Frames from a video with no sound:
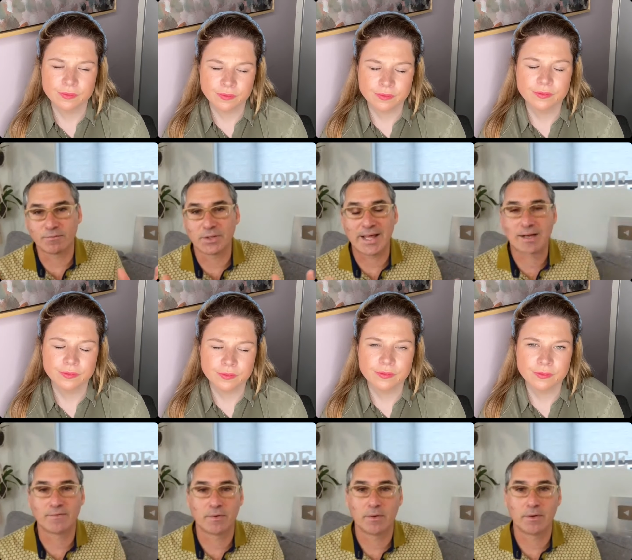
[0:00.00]
Speaker 1: for lack
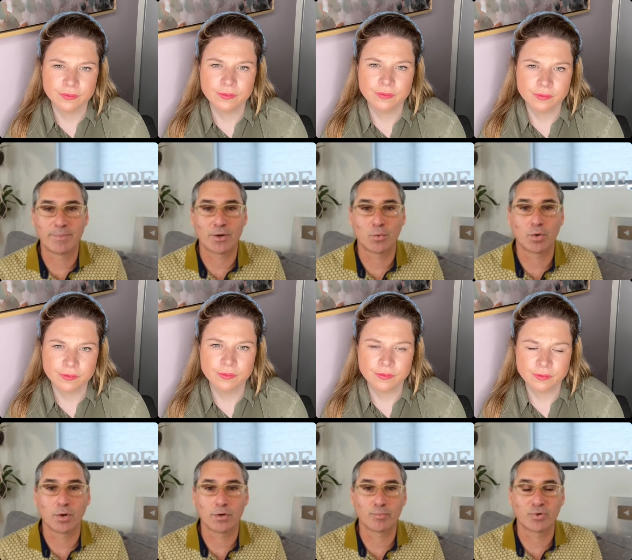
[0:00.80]
of a, a better
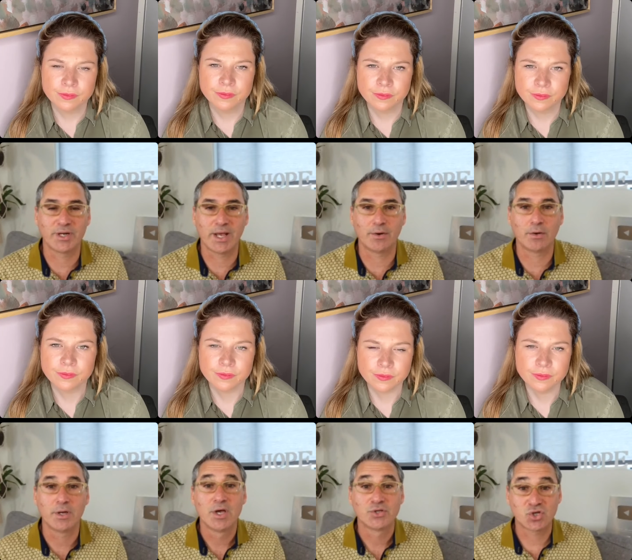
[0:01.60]
word, or
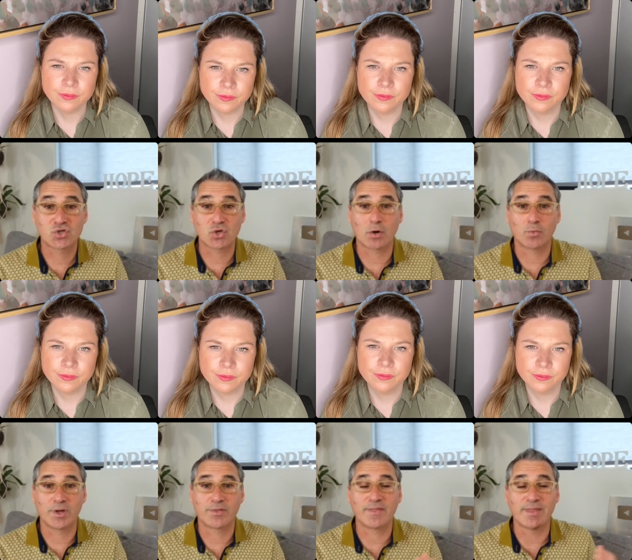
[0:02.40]
prenatal to start
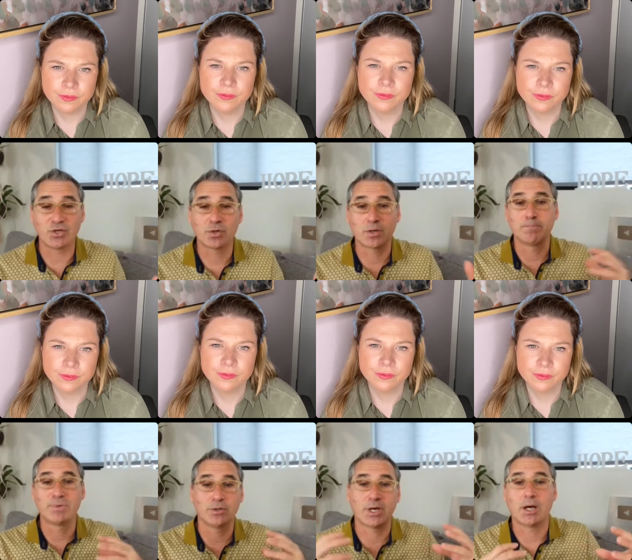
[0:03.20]
with, and then you can
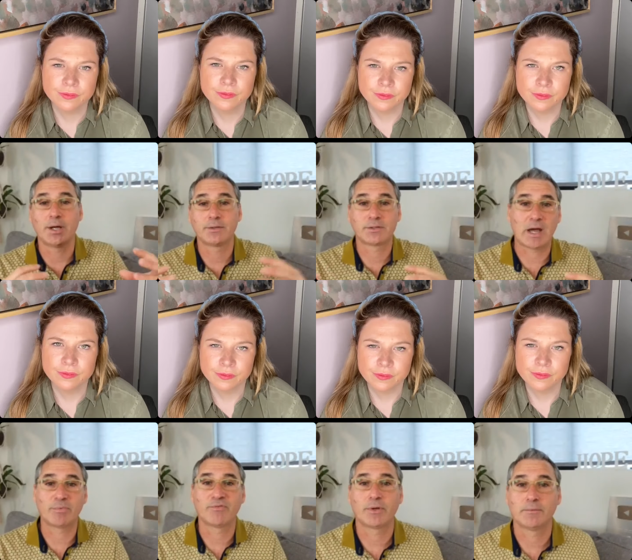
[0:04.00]
build on
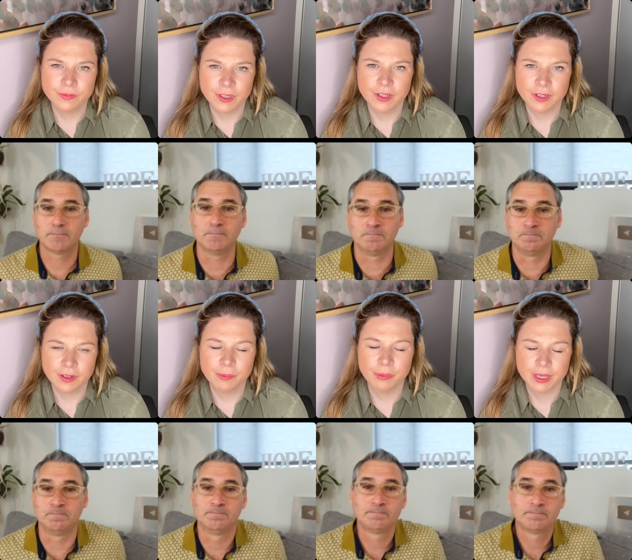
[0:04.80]
top of
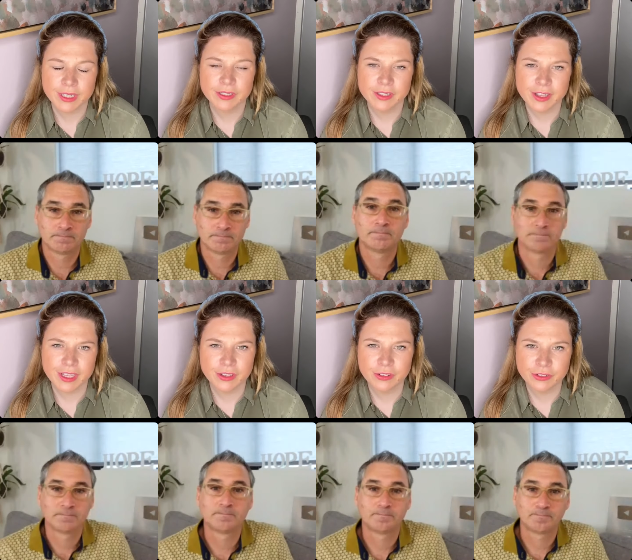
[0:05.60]
it.
Speaker 2: Brilliant.
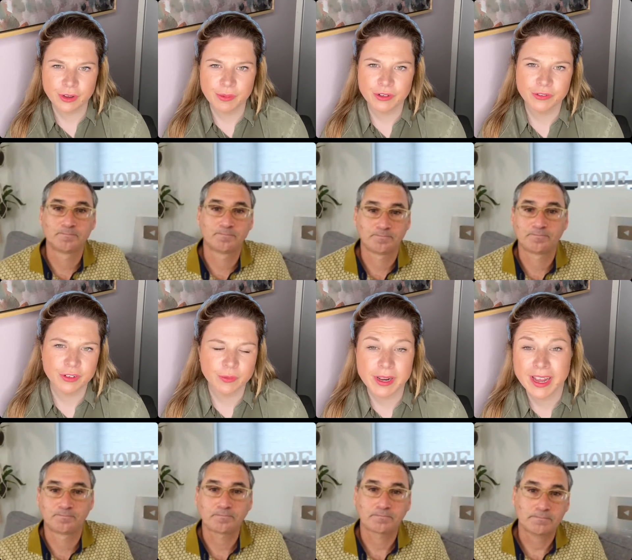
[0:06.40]
Thank you so much for
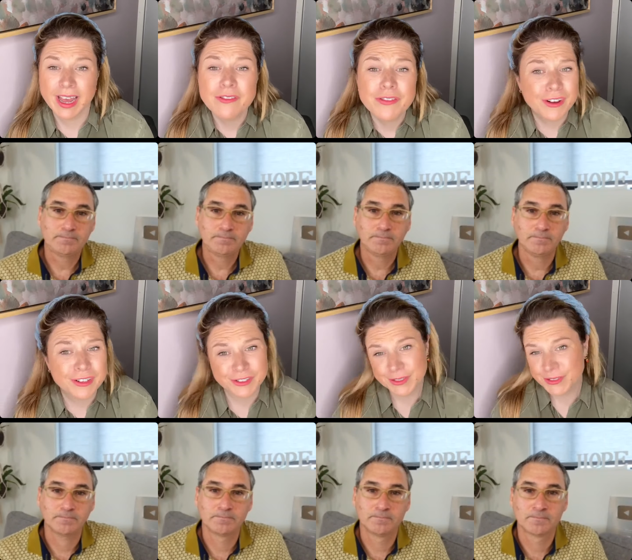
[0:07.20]
explaining and for
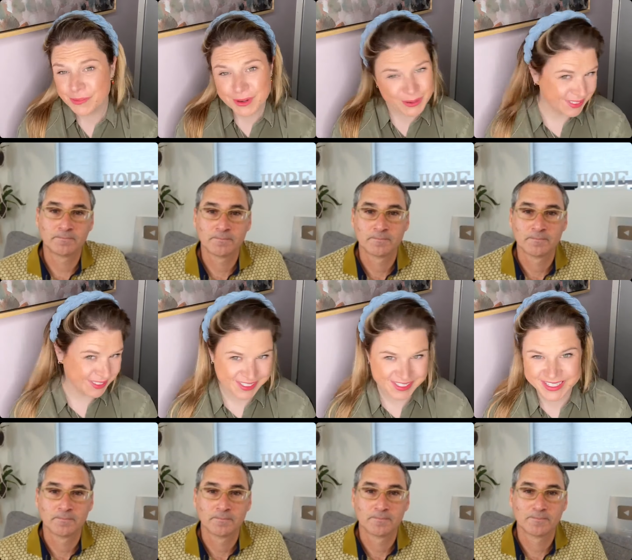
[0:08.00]
answering so many
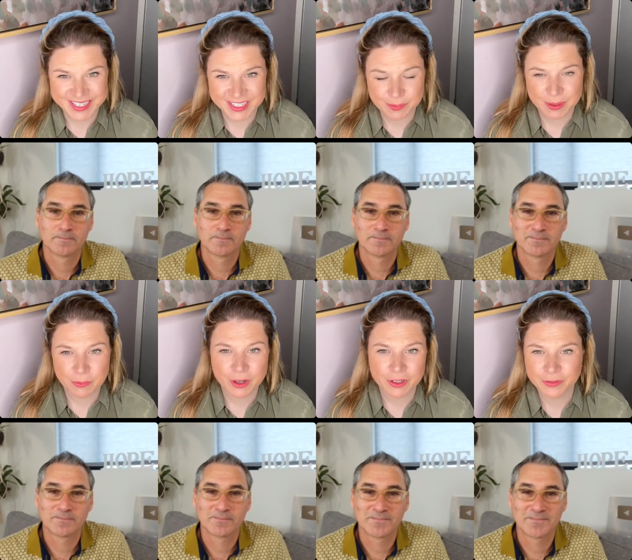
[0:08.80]
questions today. It's been
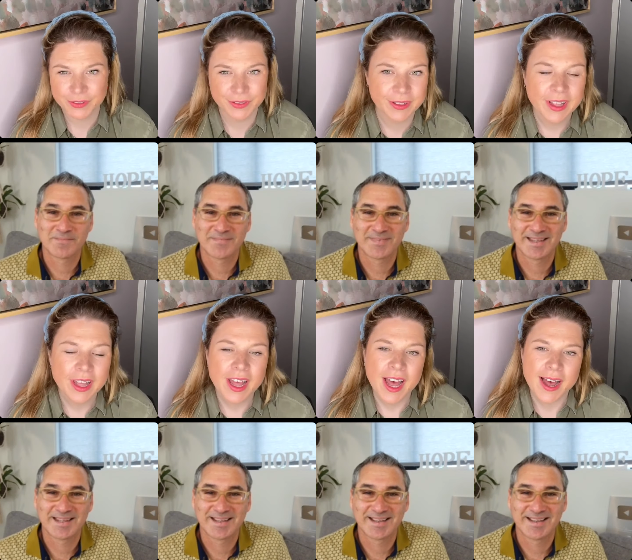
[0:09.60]
wonderful.
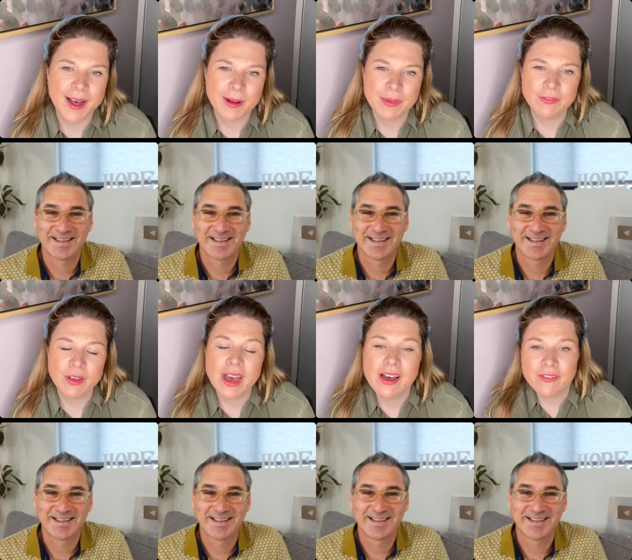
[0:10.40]
Um, if
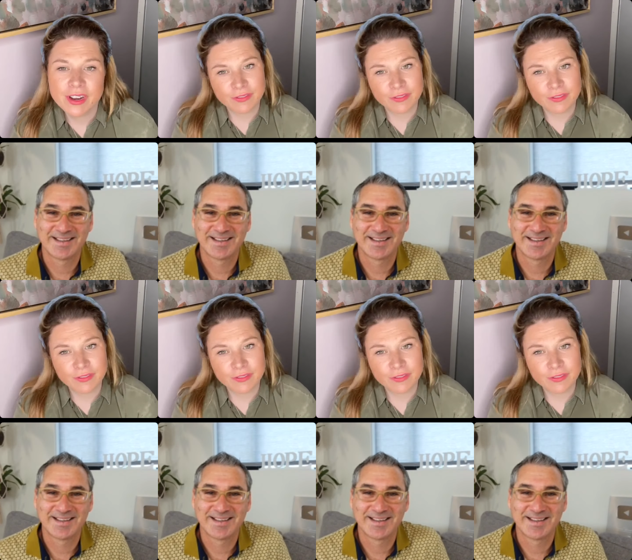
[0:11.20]
you have any